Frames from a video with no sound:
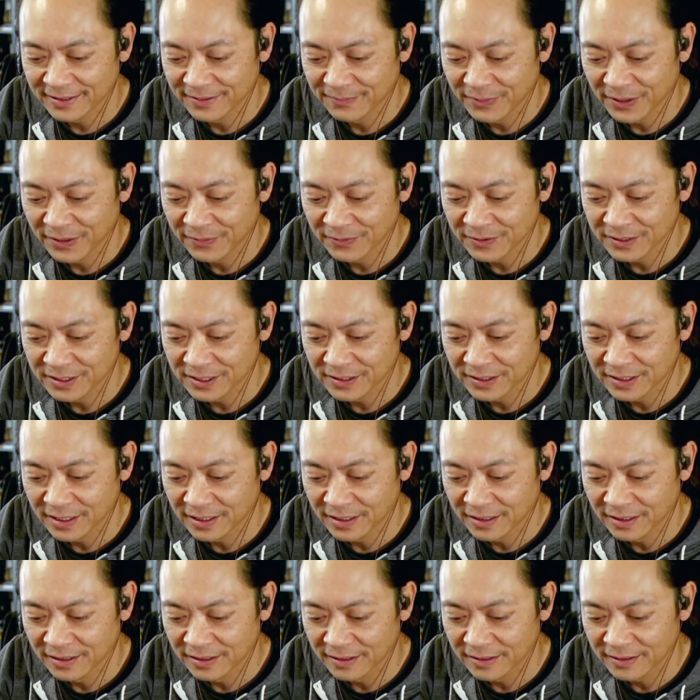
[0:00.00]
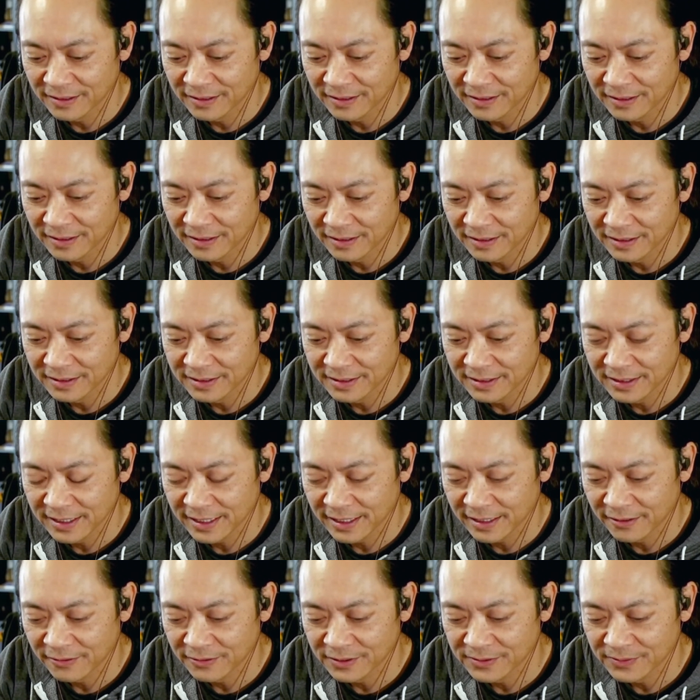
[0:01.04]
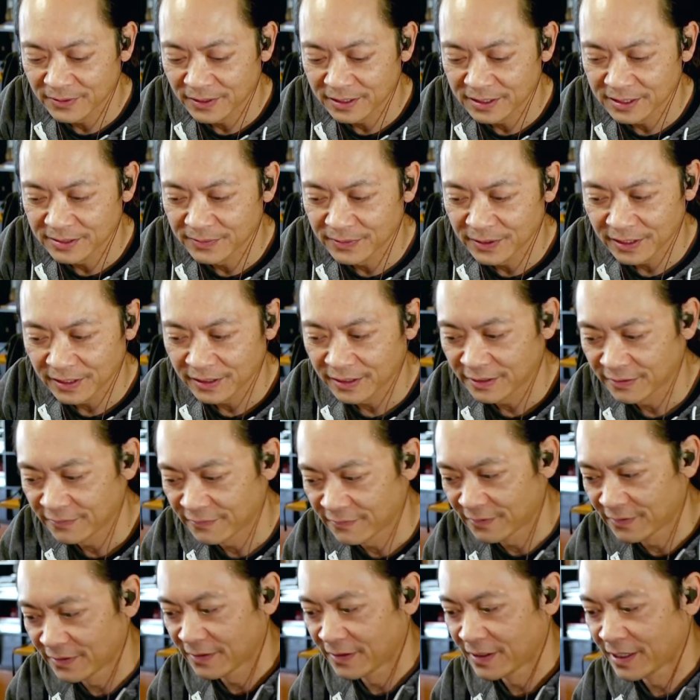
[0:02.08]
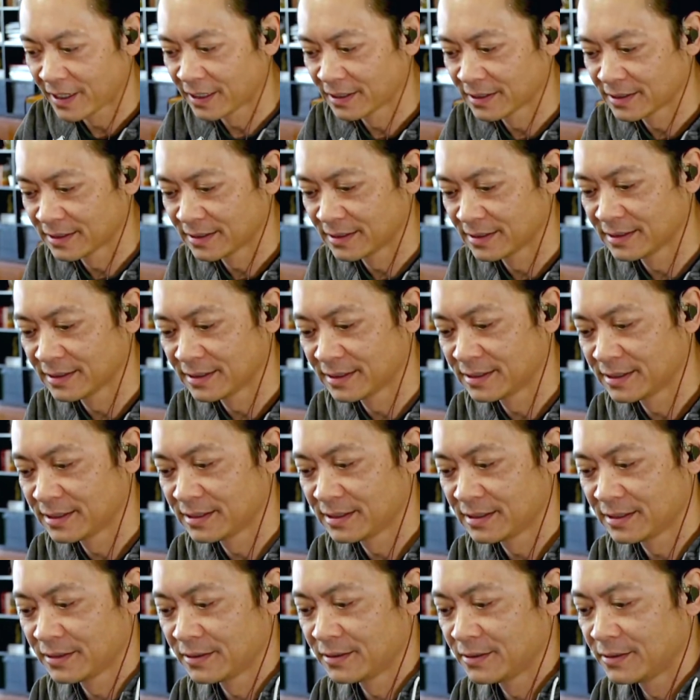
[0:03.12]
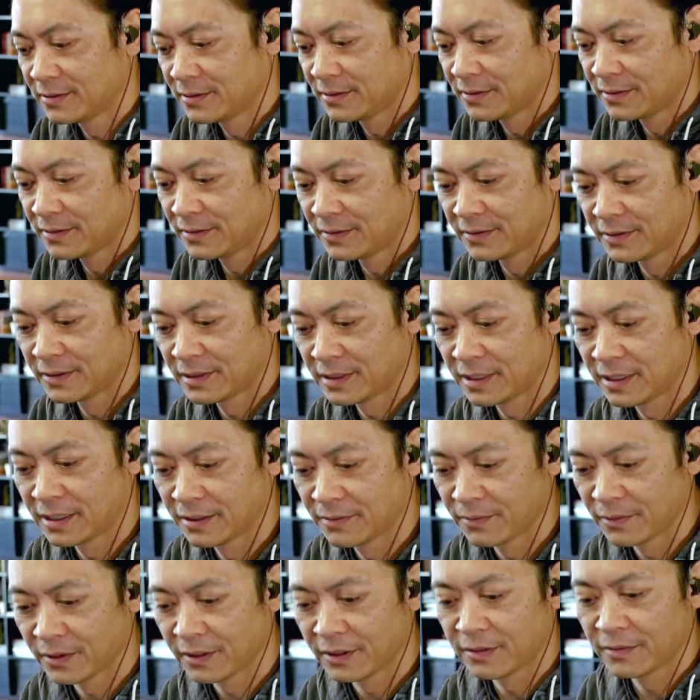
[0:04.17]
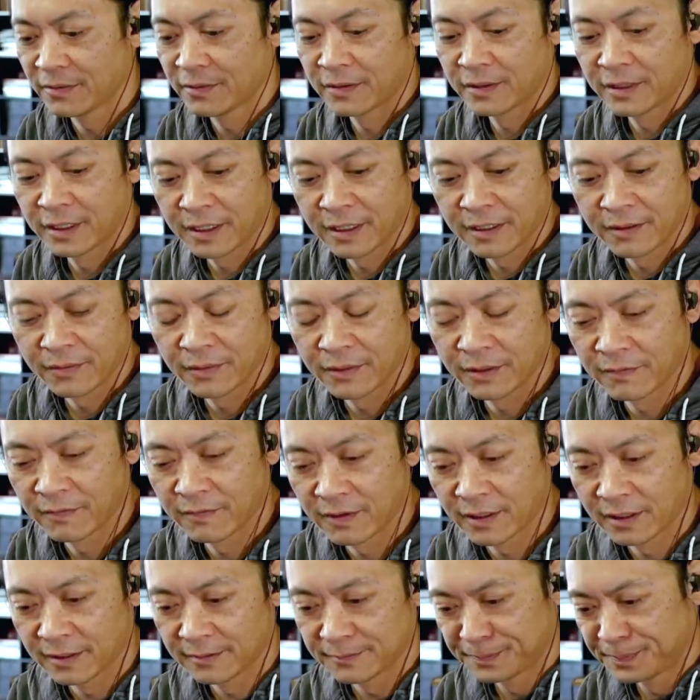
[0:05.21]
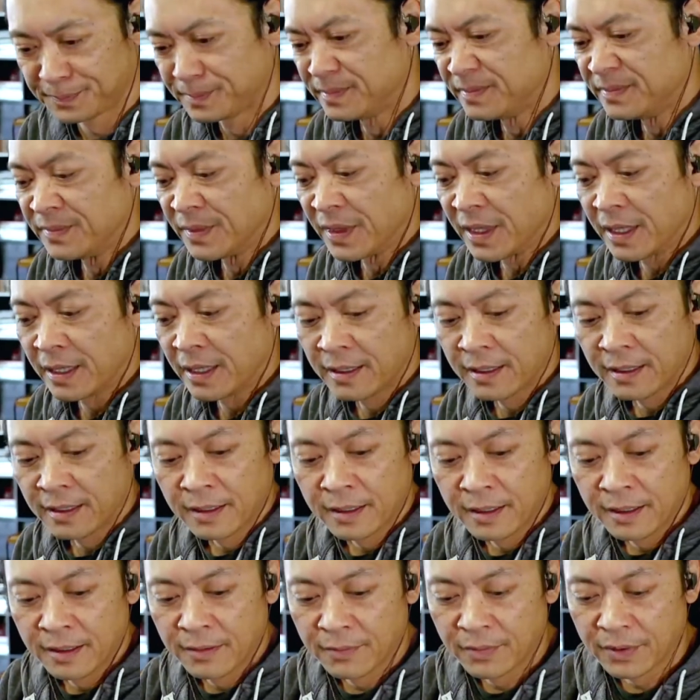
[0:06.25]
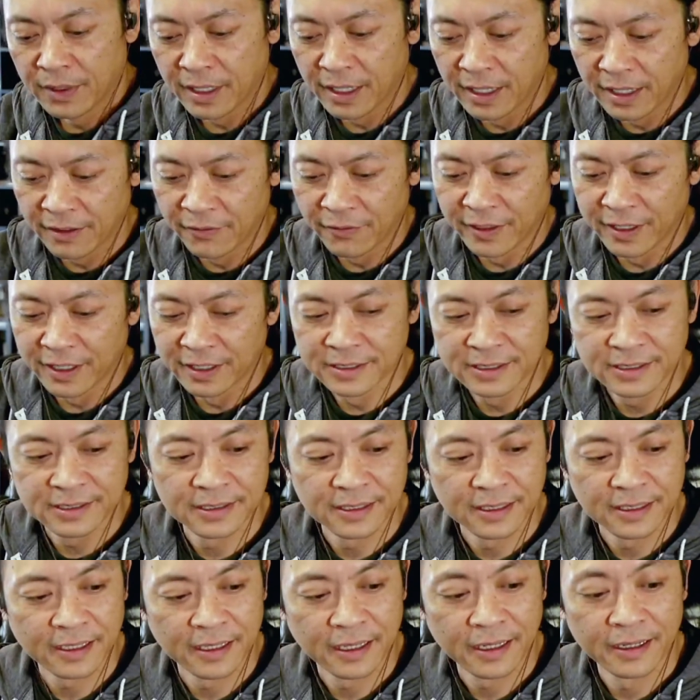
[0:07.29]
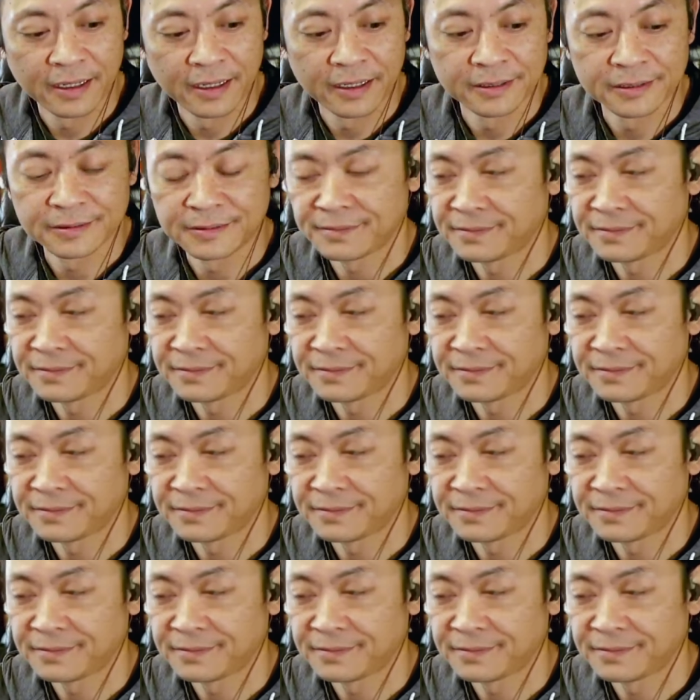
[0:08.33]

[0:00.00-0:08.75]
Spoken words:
People do not take responsibility for their actions. It's so unbelievable. I can't believe that. But anyways, yeah,